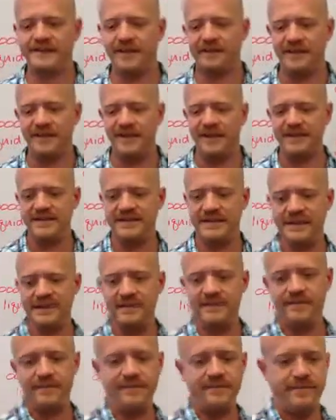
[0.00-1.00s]
something is
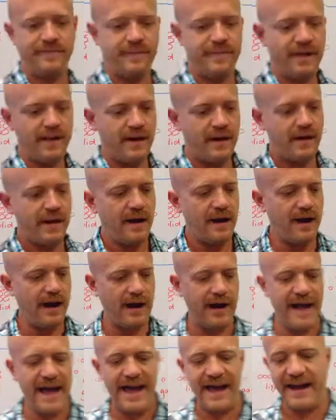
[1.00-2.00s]
in
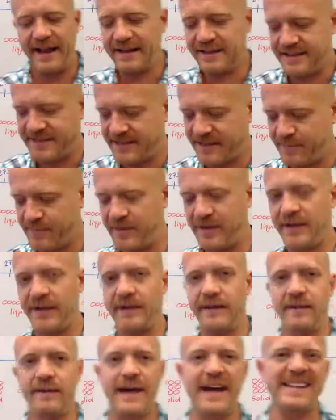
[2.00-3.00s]
at
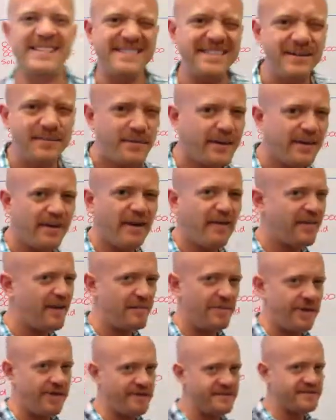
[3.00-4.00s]
STP? STP, all that
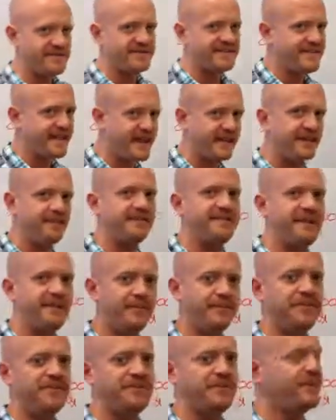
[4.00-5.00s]
means is standard
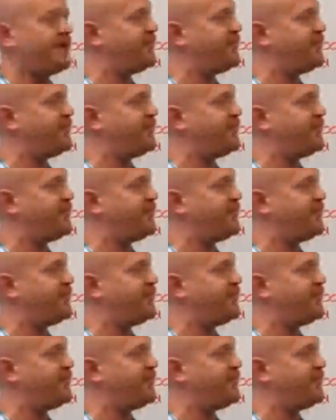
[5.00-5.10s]
temperature